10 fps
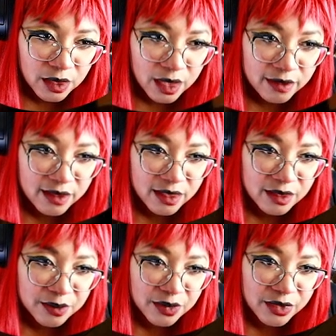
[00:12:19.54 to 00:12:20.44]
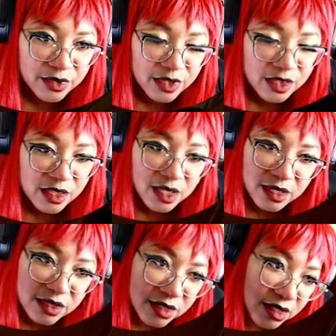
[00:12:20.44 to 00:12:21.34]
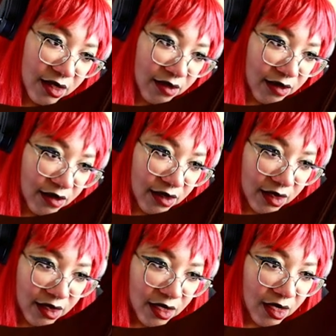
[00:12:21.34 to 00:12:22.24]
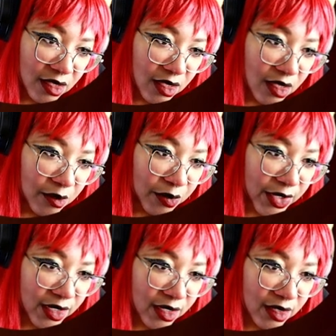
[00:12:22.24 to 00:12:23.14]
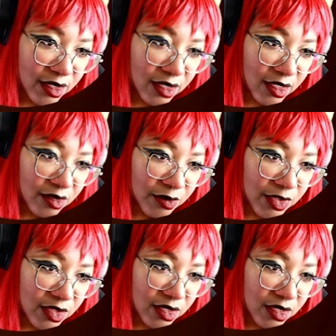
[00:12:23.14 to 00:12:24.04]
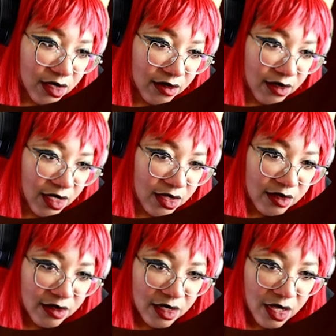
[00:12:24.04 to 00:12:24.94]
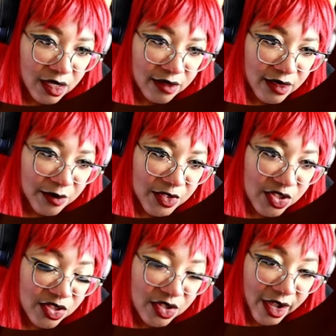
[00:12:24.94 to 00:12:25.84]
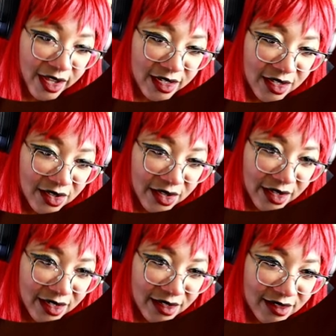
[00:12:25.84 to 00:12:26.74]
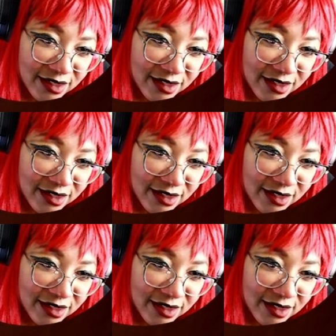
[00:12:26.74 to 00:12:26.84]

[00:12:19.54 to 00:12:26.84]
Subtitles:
I see the projectionist. Bendy and the Ink Machine, sketches and concepts. Shotgun?